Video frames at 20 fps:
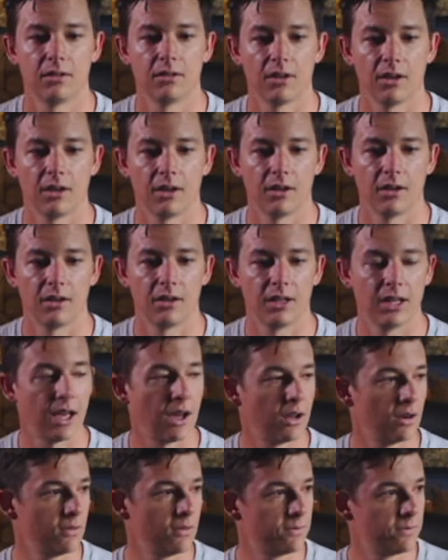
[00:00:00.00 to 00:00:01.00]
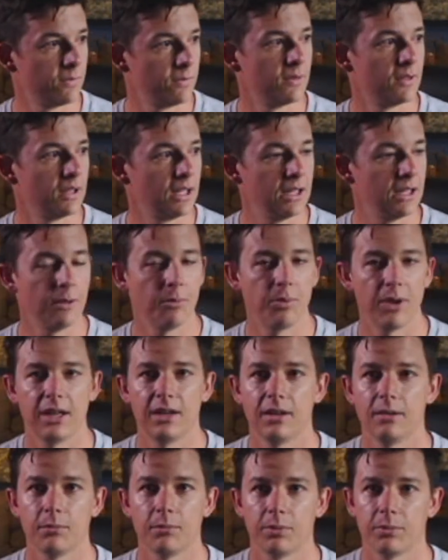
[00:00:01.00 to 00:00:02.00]
out of
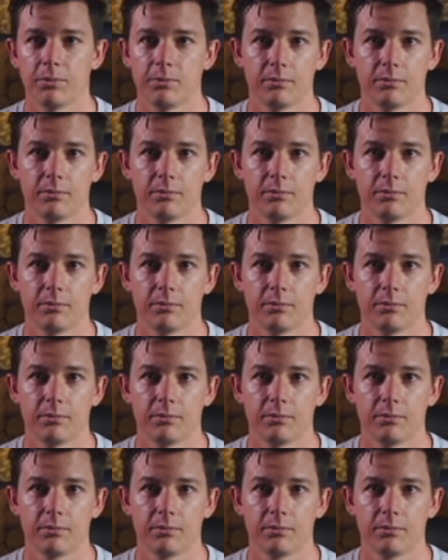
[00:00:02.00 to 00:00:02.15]
independent